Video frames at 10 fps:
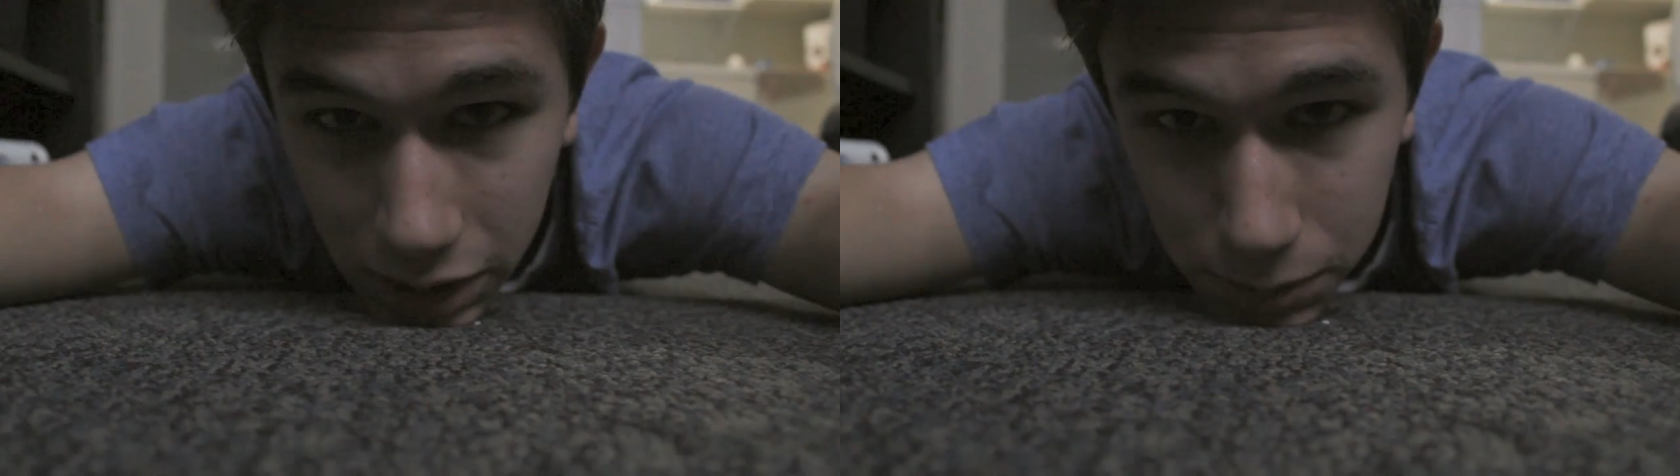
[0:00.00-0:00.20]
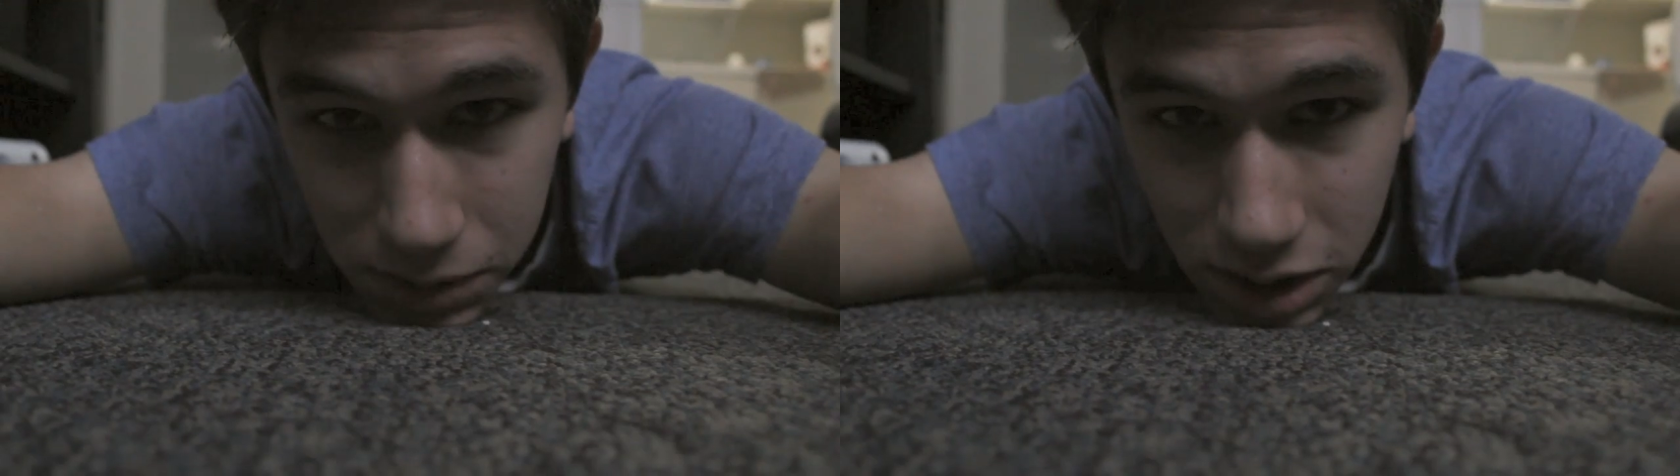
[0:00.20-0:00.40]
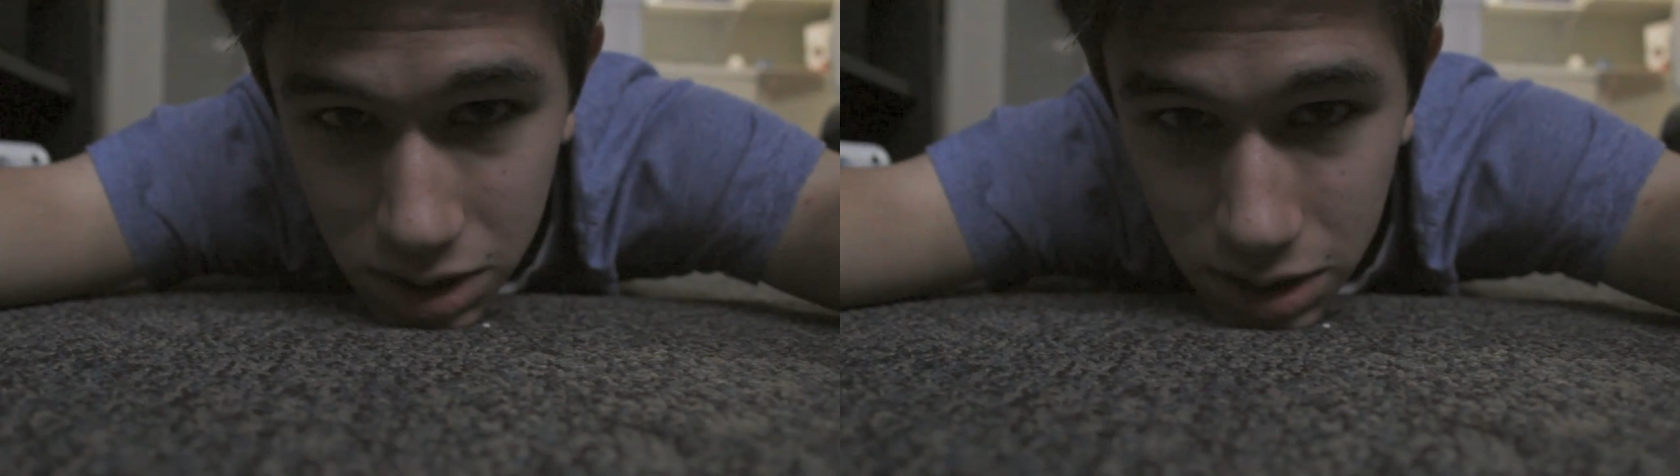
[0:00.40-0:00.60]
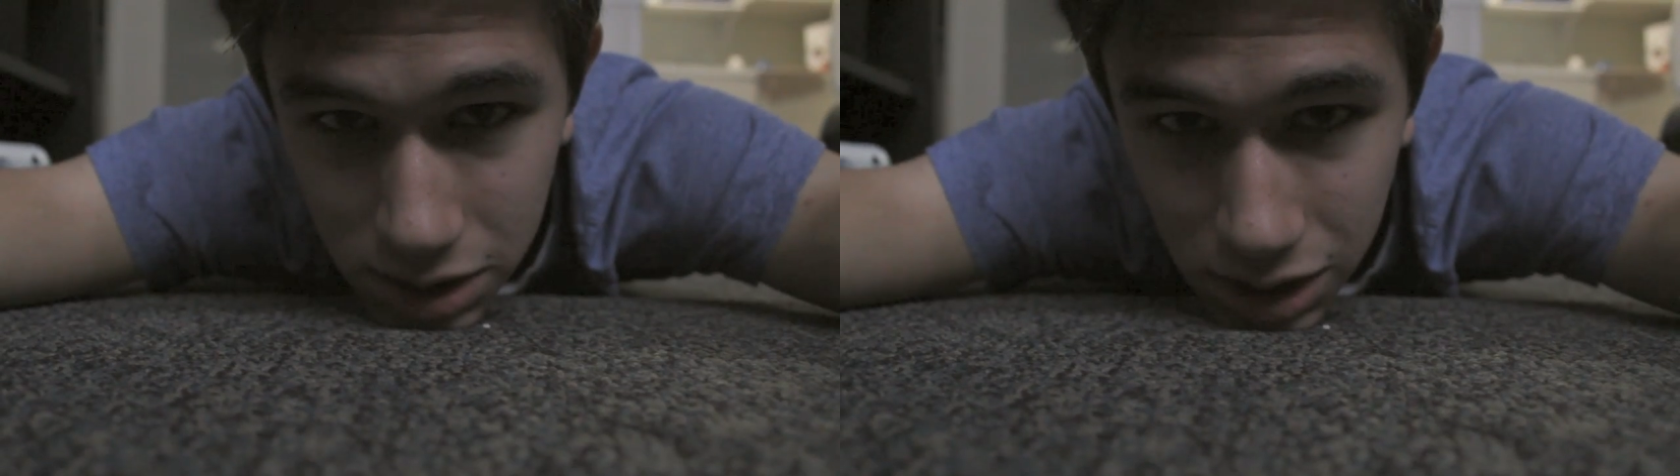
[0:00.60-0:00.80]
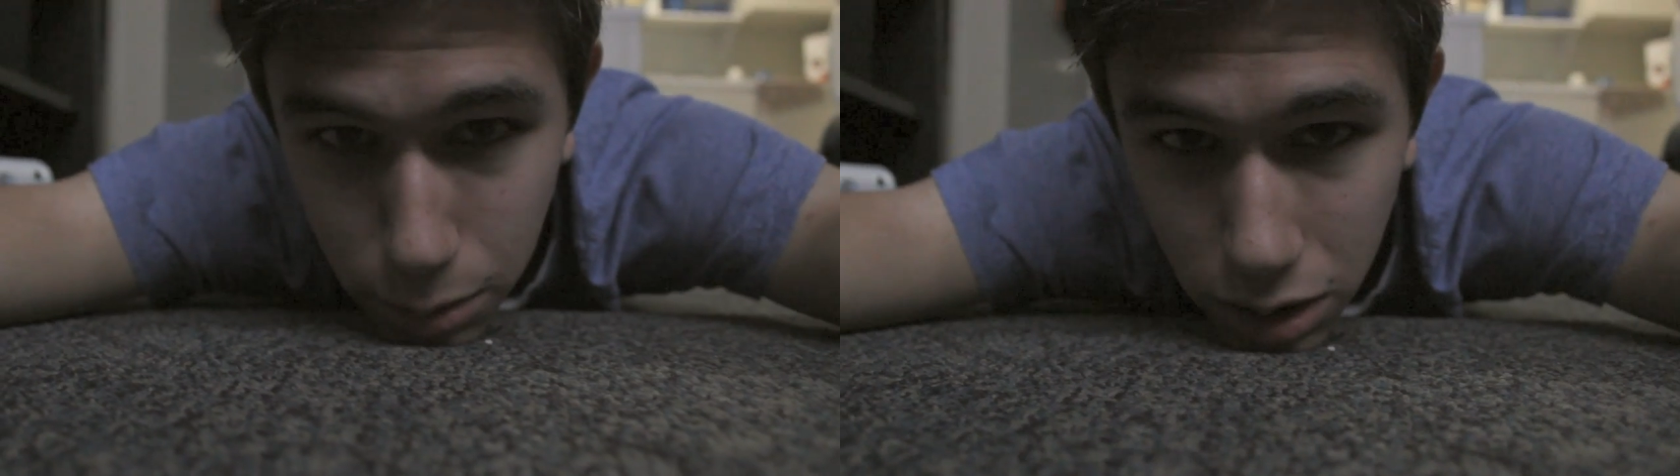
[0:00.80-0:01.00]
This position
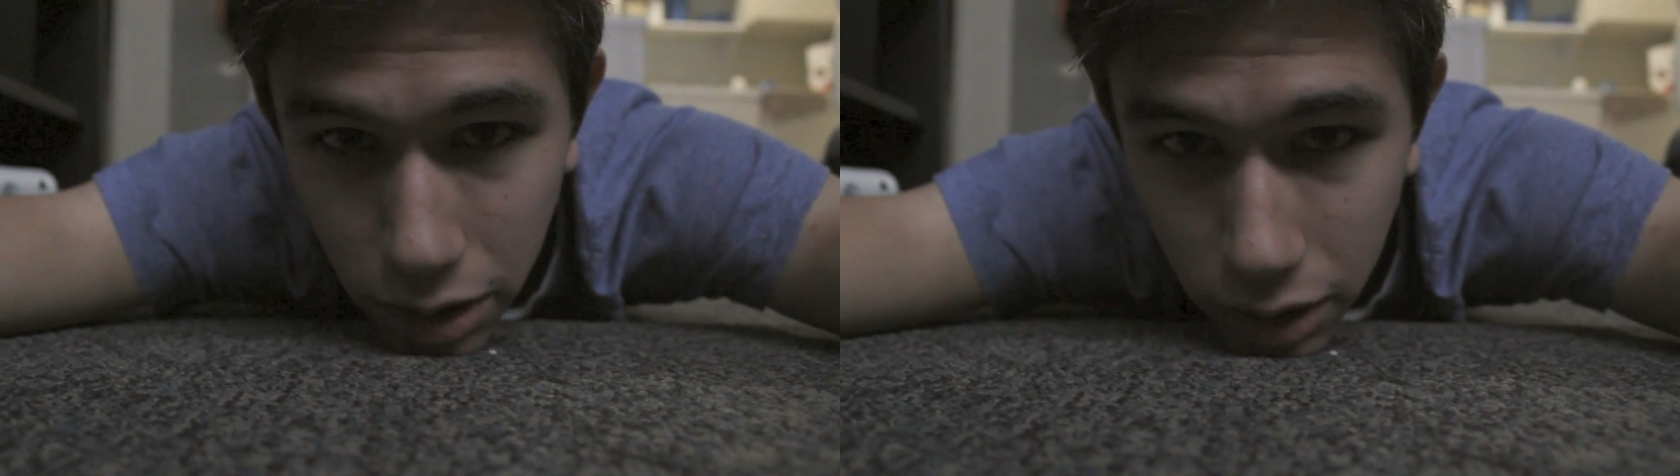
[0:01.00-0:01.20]
is gonna be the